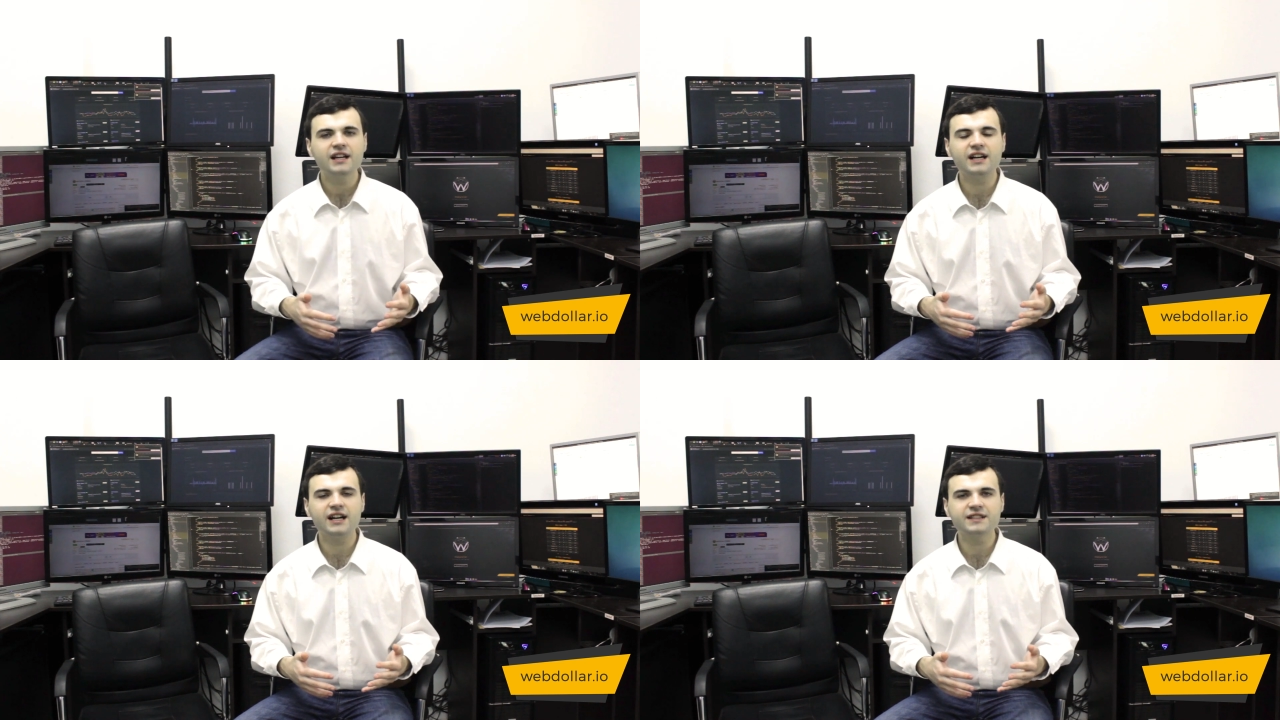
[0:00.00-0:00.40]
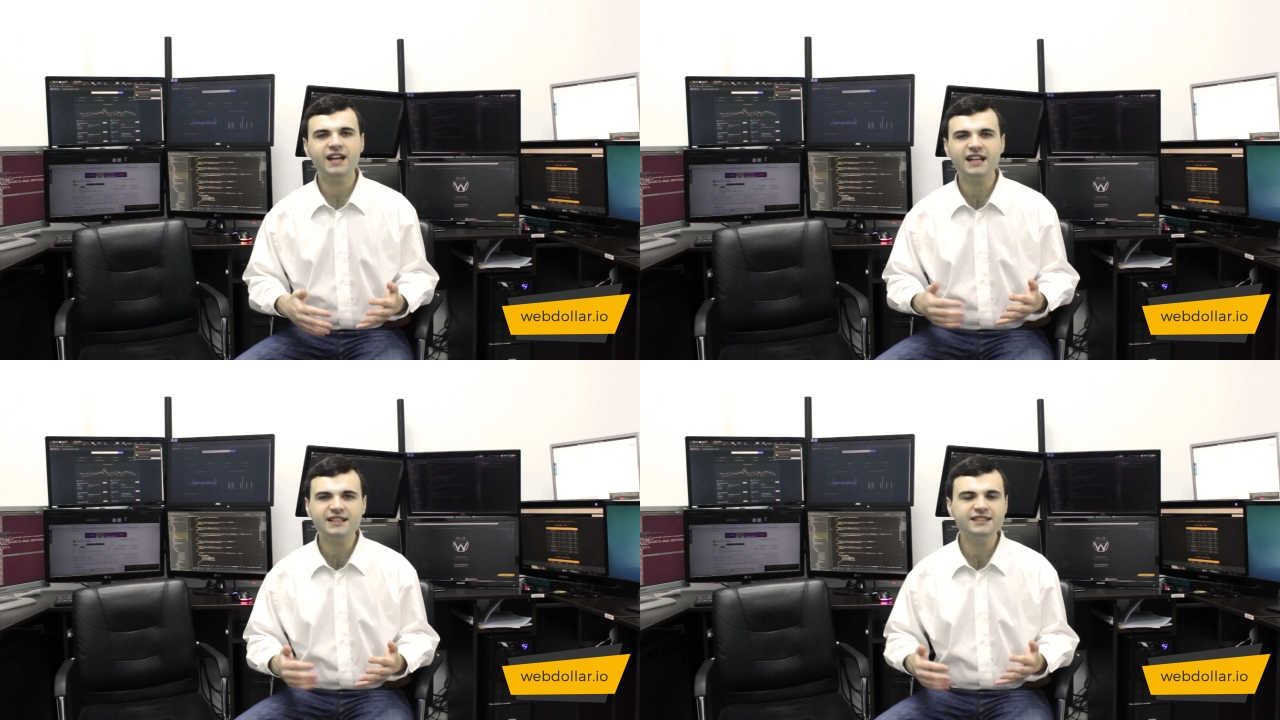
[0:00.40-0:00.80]

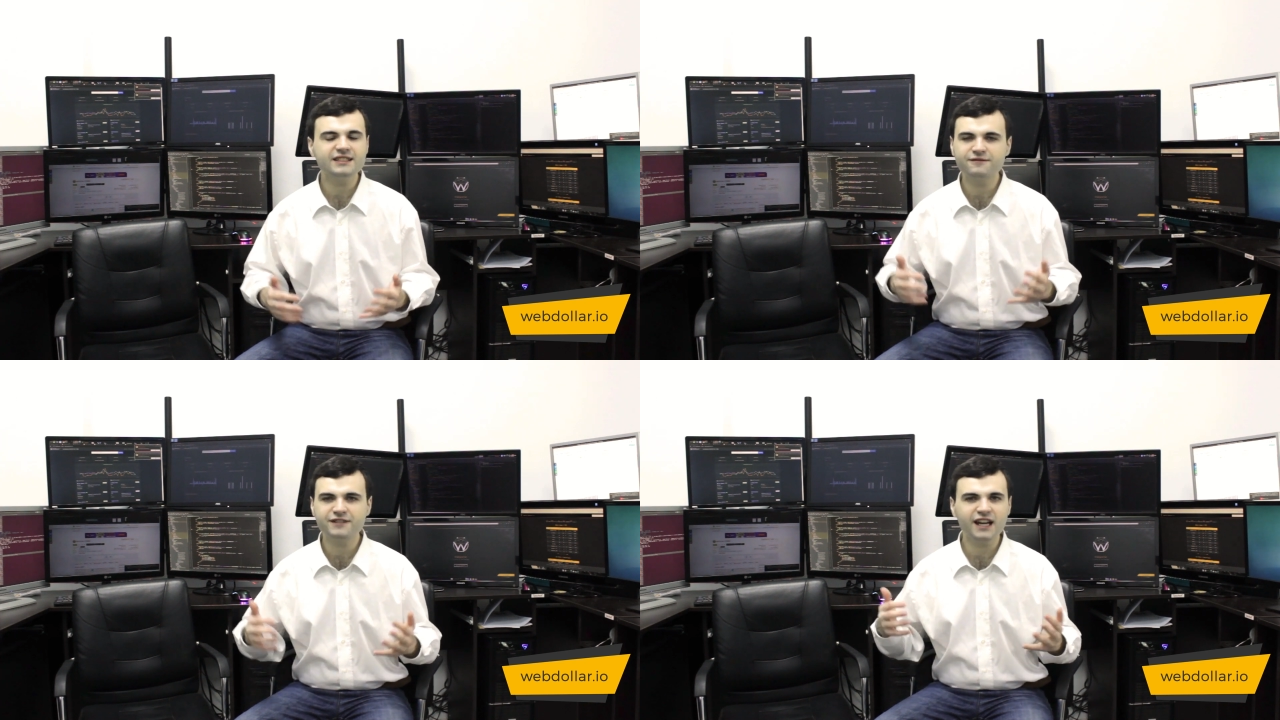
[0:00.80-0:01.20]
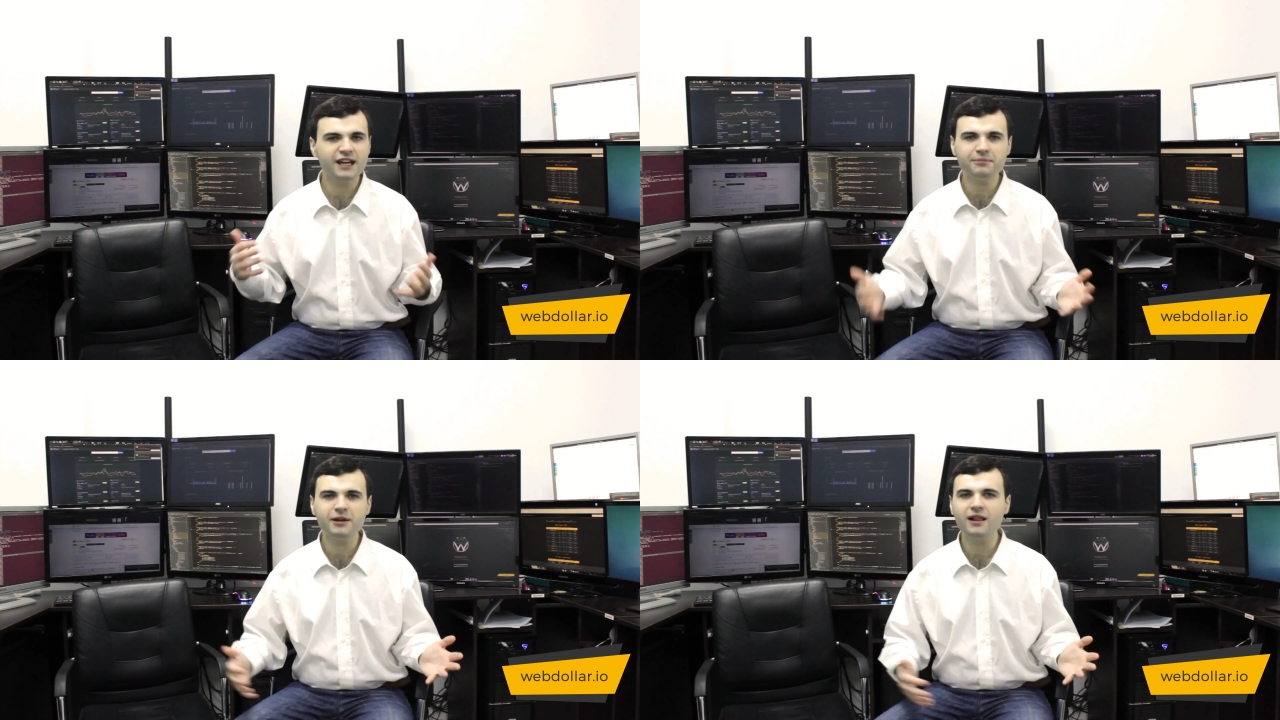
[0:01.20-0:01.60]
that is
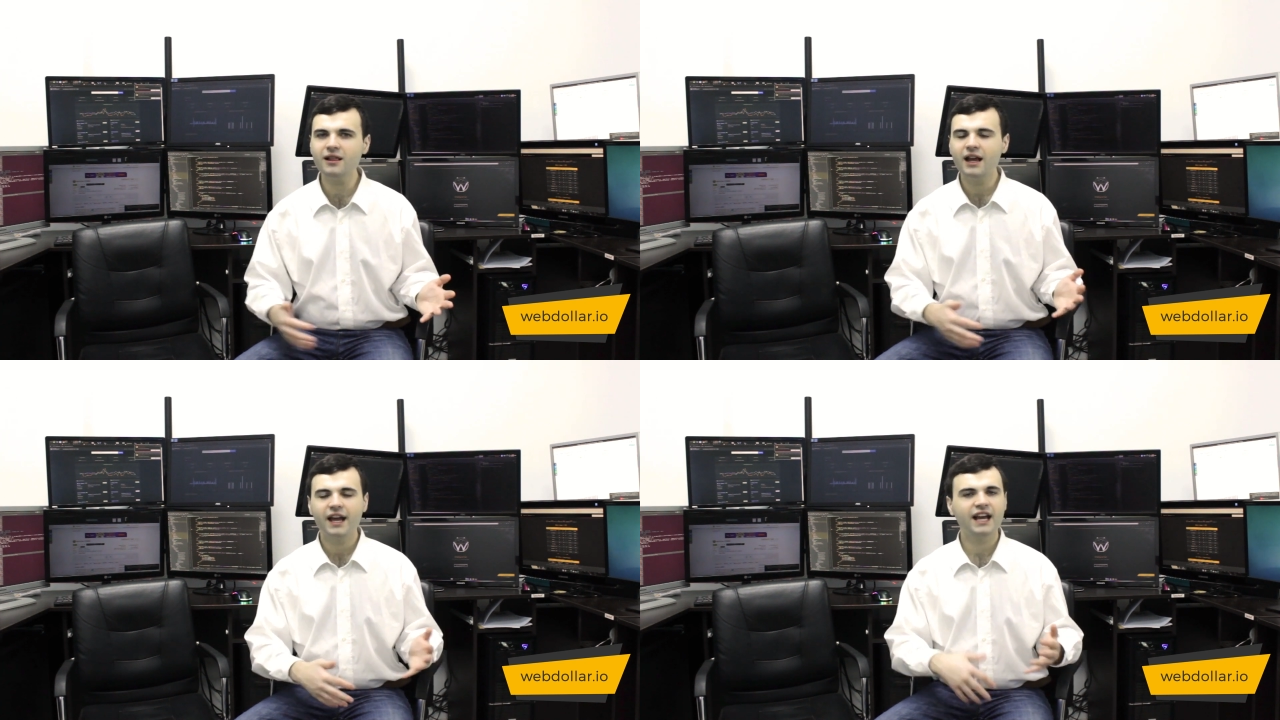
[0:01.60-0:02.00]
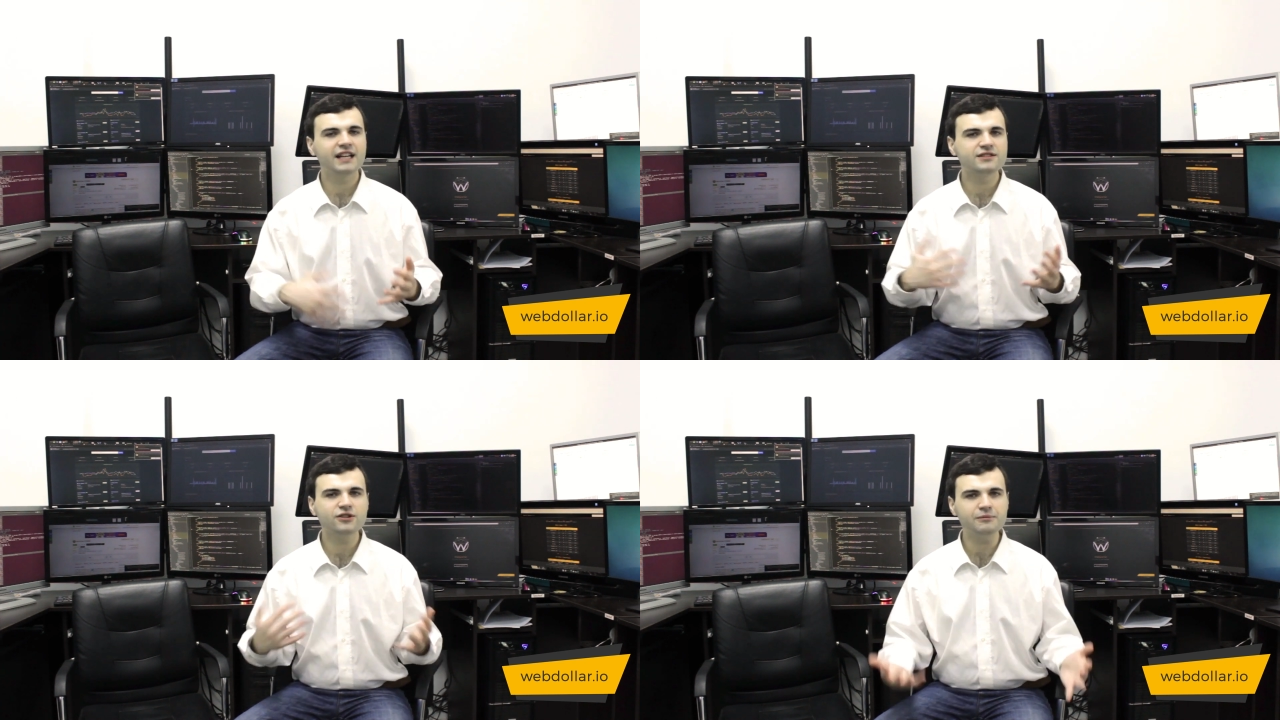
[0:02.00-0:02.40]
available
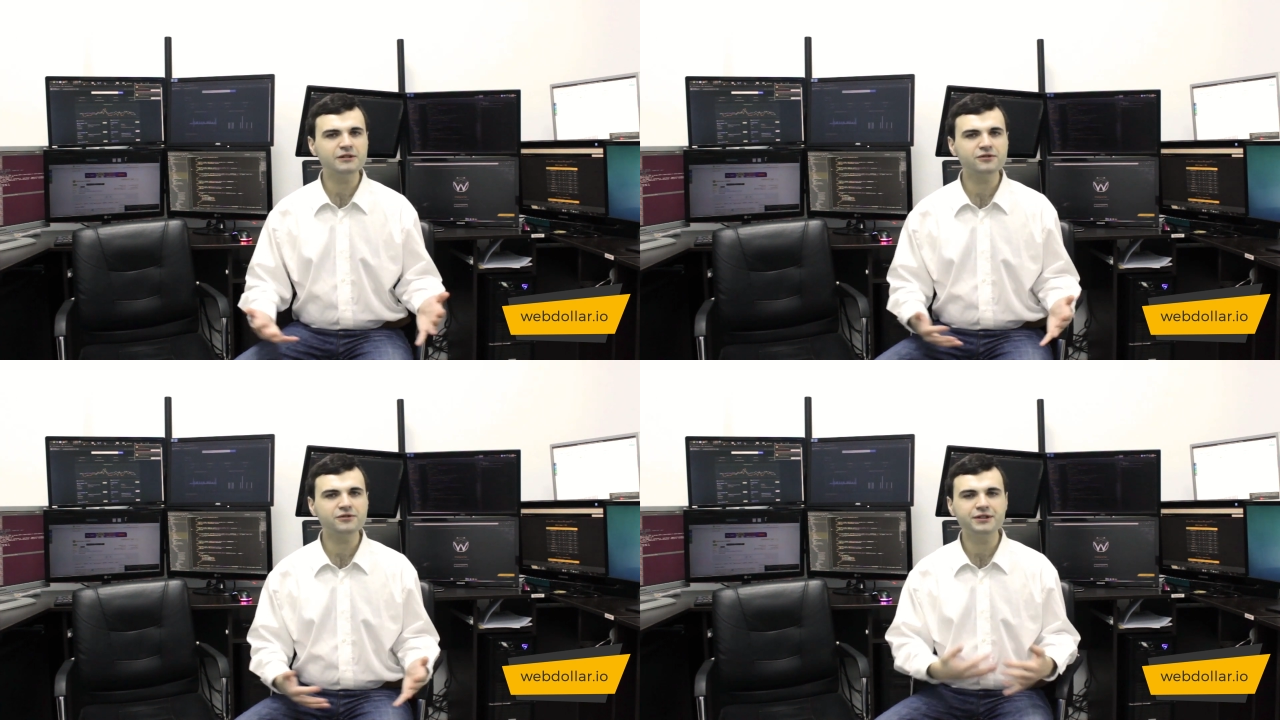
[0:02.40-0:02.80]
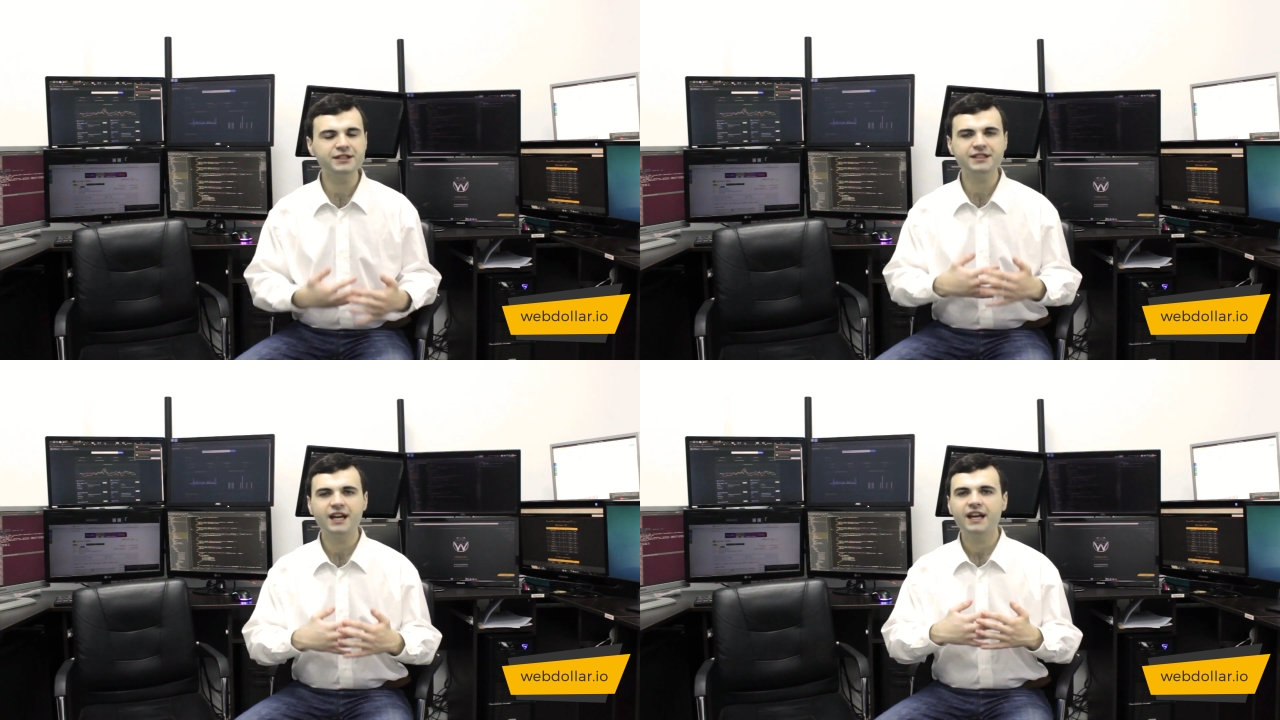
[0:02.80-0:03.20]
and it's open source,